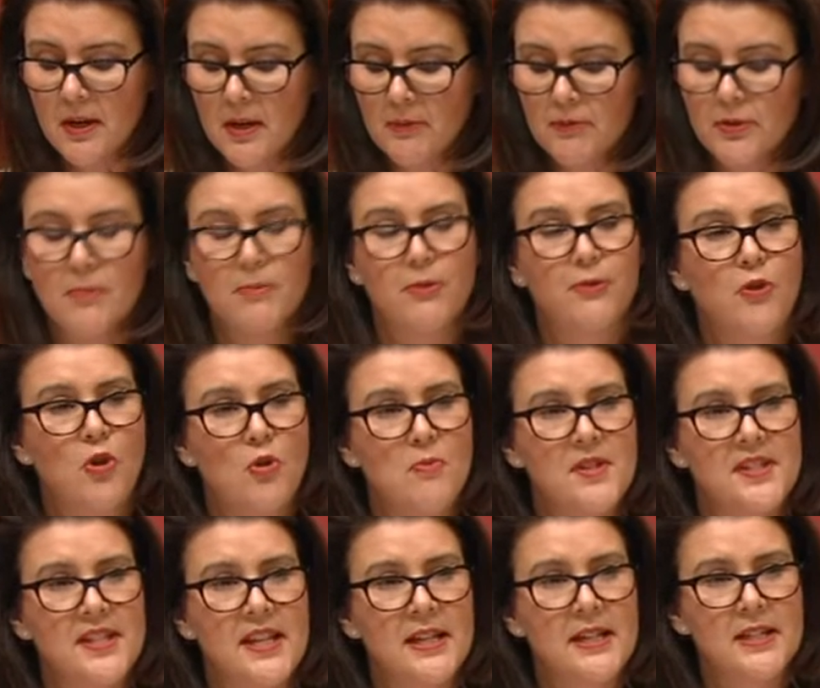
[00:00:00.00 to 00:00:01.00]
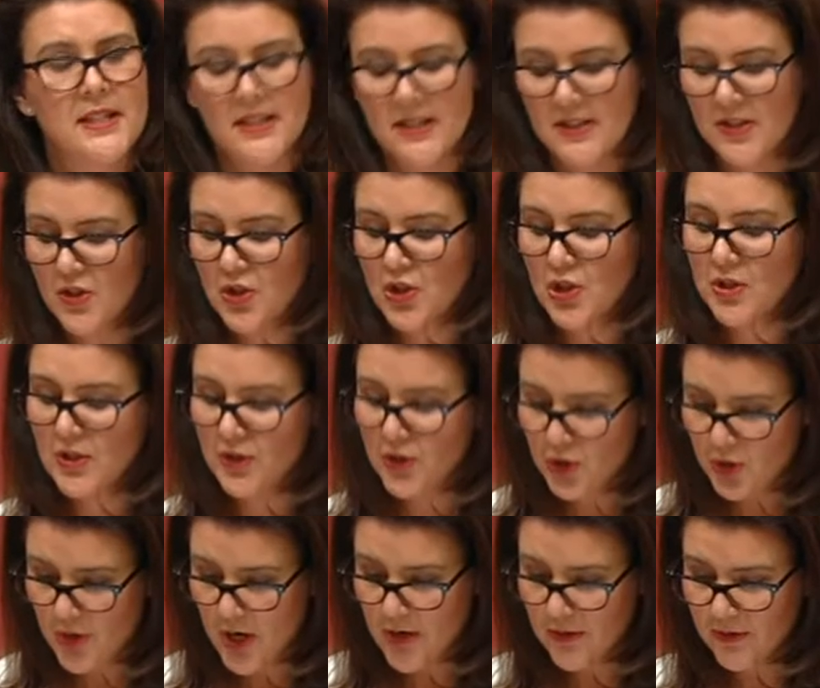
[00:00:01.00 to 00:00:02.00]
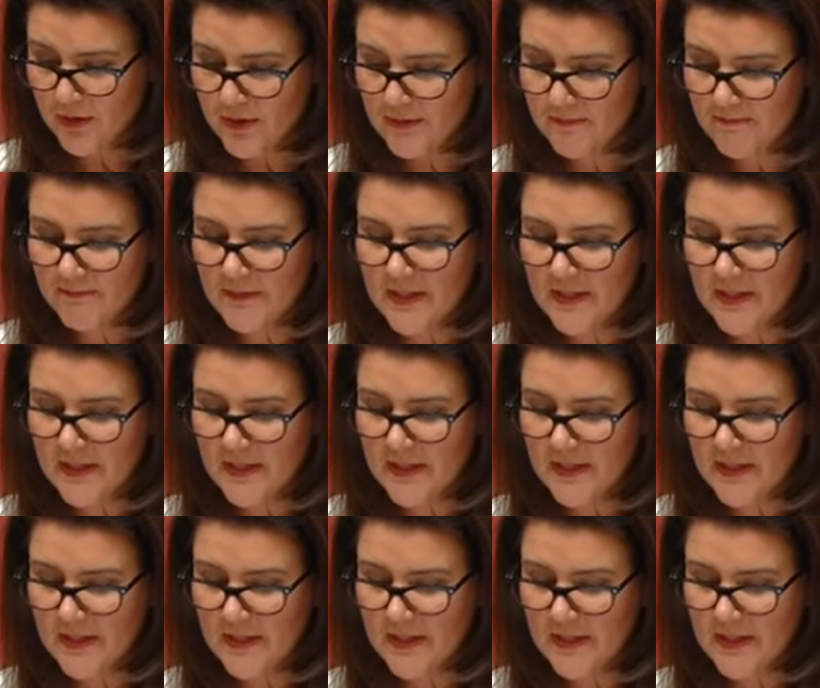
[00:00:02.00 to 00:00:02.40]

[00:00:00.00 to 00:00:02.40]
from former Senators Judith Troth,